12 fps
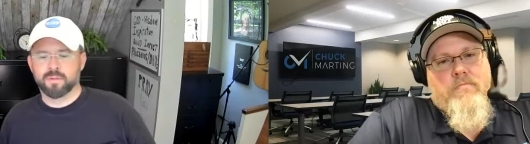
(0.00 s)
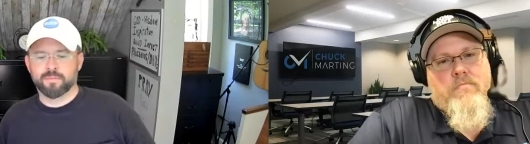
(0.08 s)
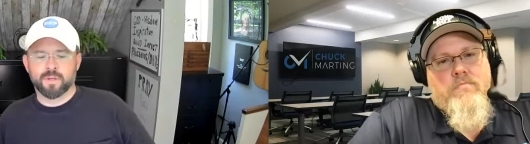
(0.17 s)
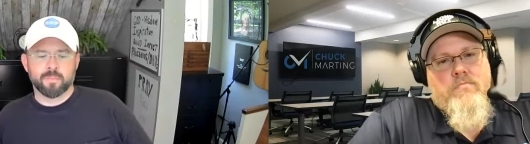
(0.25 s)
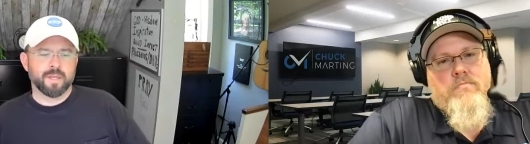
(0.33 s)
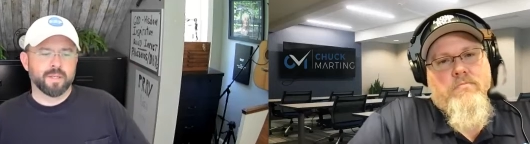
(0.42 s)
Speaker 1: a
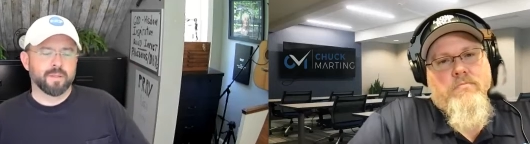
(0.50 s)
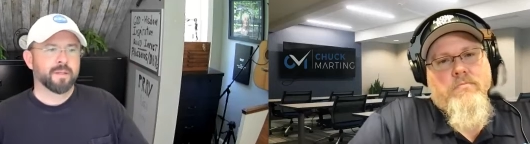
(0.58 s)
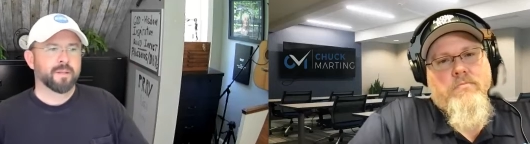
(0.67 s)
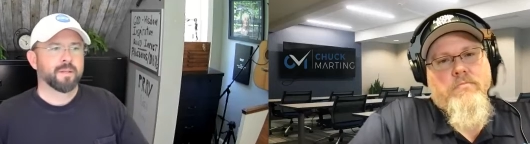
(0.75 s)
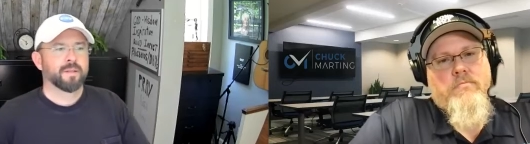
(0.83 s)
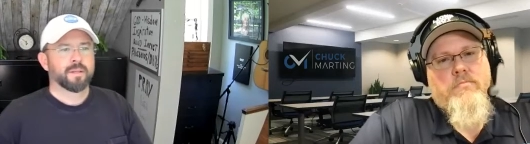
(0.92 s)
friend of mine,
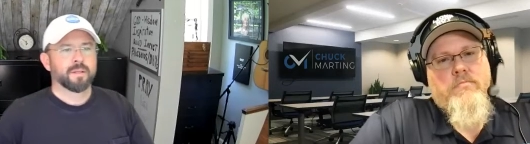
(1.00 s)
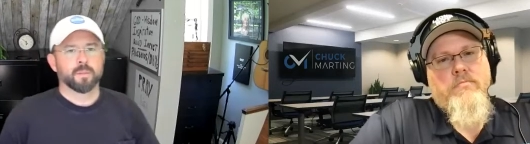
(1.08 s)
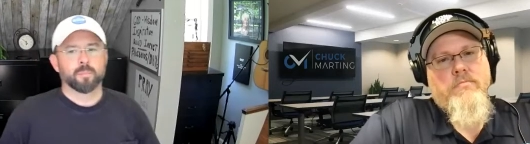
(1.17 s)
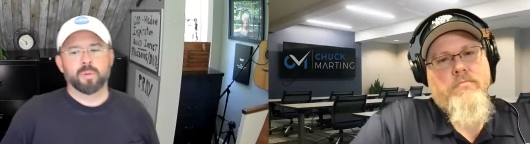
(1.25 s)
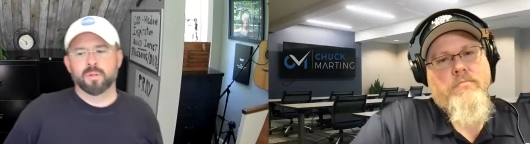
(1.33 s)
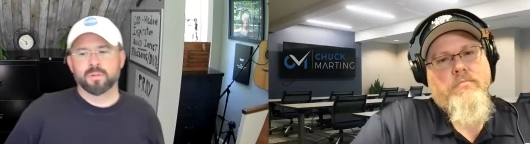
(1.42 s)

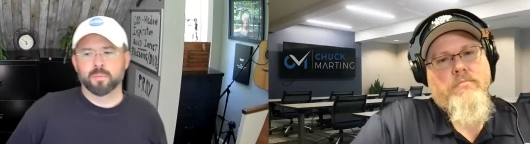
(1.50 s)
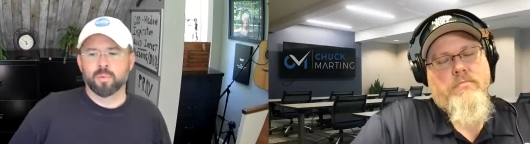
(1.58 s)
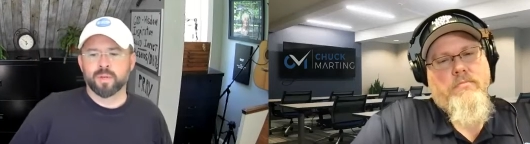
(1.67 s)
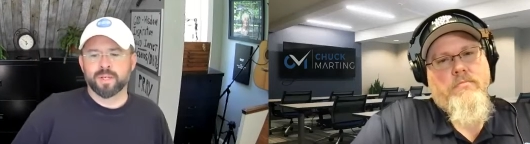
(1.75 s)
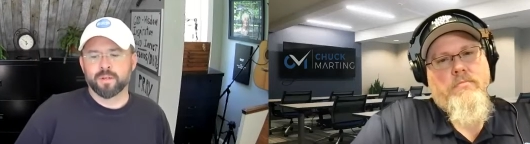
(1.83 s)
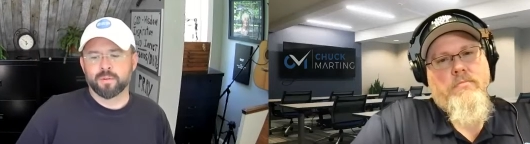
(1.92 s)
Paul
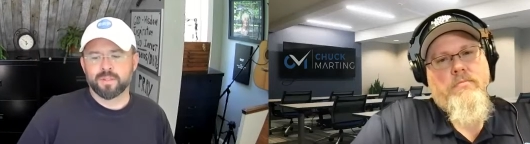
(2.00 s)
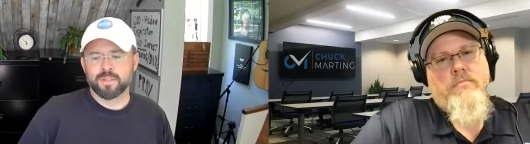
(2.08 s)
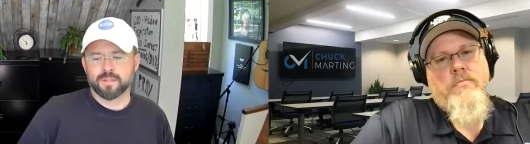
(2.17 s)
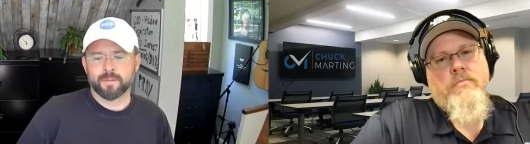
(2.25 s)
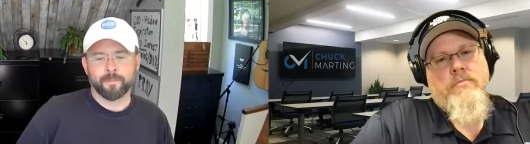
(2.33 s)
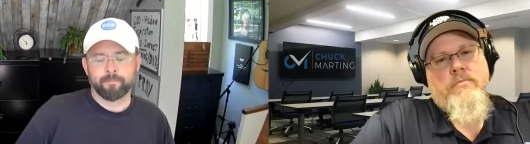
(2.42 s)
DeBrito.
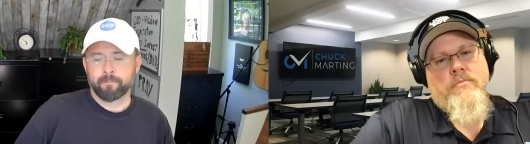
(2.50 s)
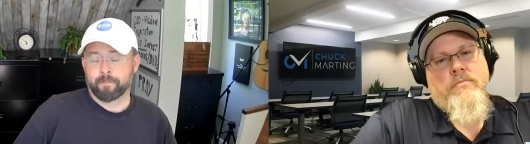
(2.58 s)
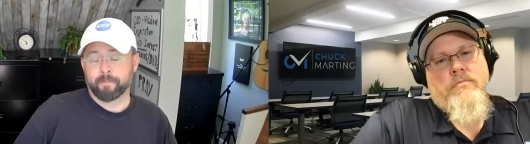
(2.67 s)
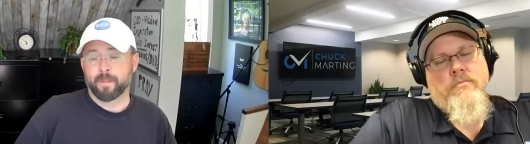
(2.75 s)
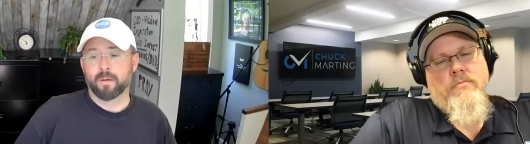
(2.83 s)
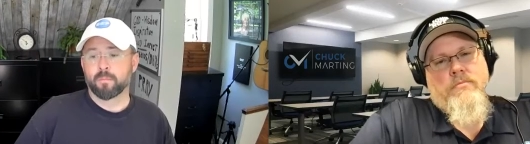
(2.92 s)
He's a
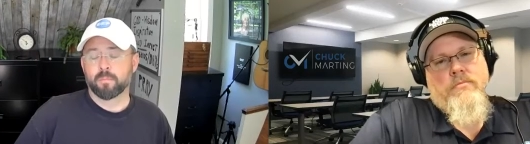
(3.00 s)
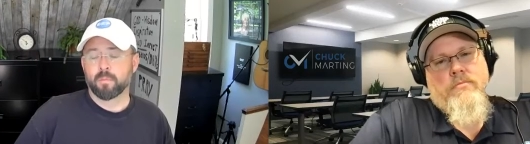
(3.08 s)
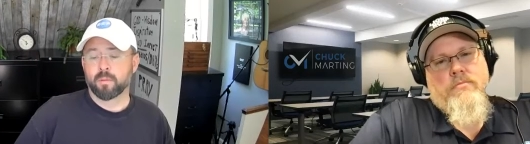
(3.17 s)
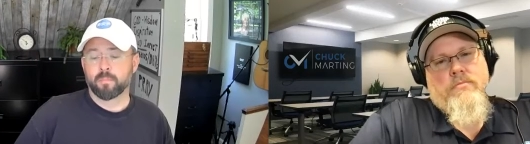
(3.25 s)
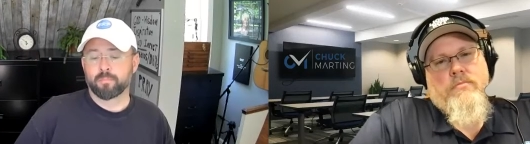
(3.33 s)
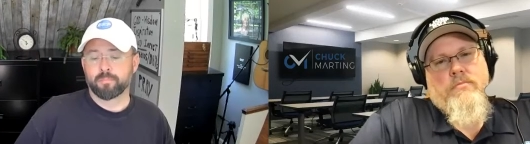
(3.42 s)

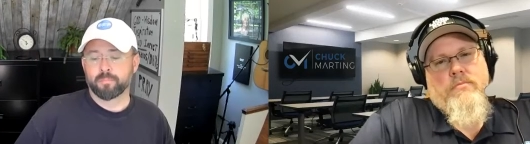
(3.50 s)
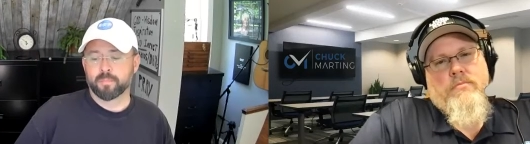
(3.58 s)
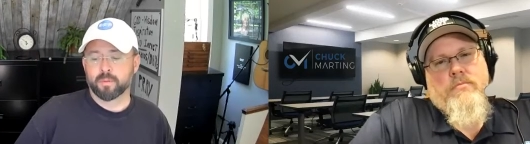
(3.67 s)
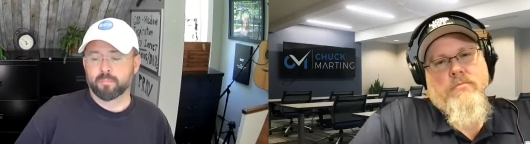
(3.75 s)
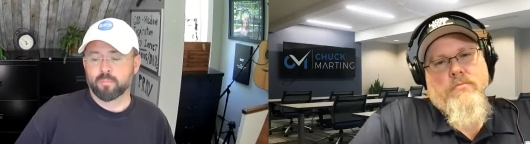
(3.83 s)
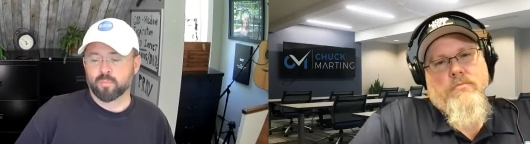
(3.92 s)

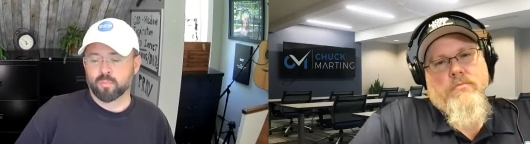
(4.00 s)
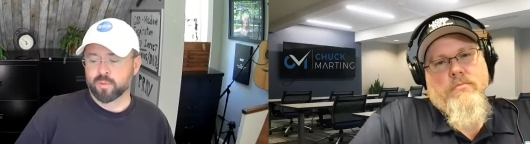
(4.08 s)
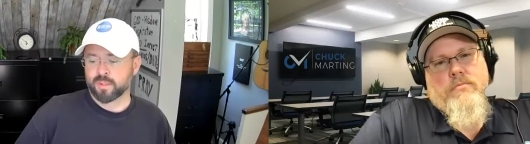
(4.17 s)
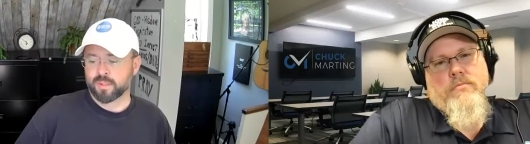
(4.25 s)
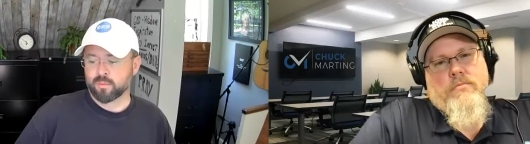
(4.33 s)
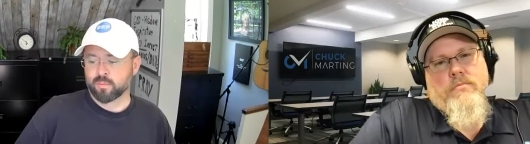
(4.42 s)

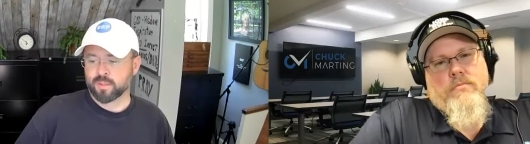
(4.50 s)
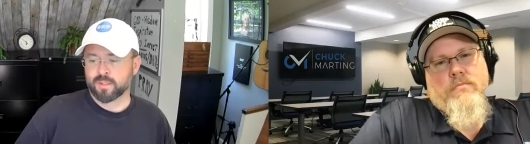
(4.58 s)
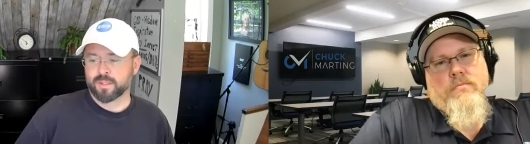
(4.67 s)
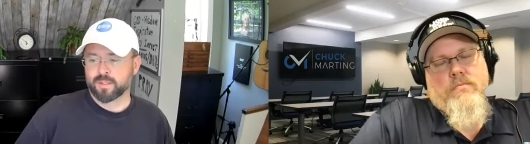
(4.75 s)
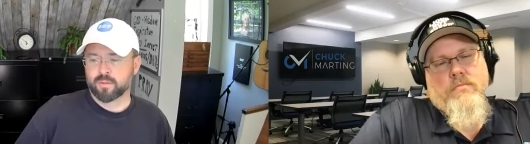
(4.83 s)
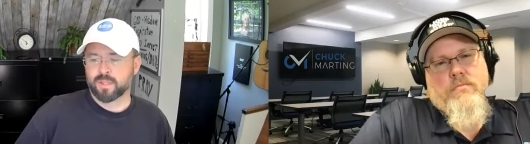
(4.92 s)
really,
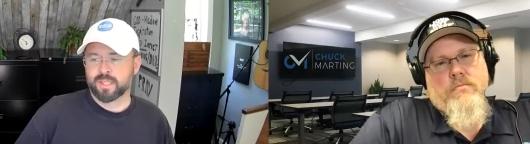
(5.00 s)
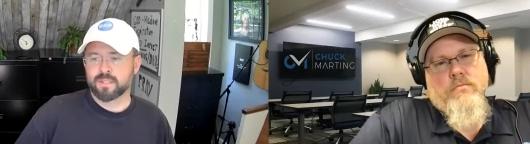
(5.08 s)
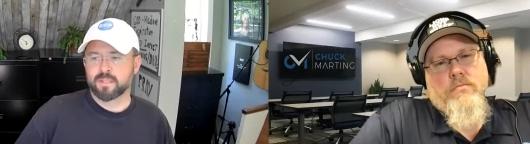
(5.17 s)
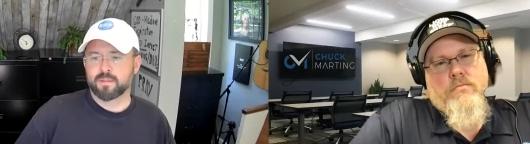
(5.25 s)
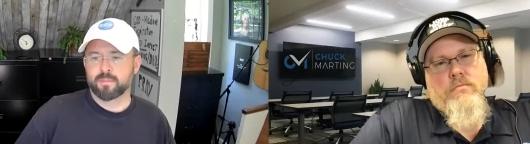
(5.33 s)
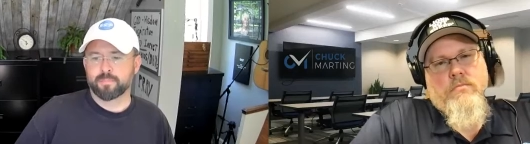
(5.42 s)
really
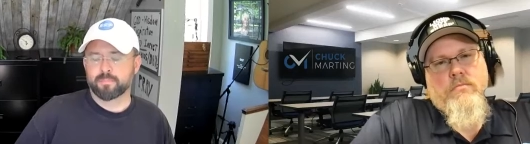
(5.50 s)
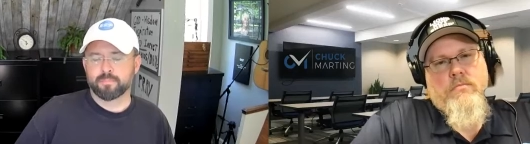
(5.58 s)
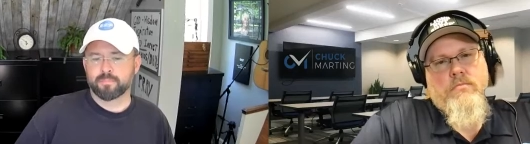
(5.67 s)
crazy,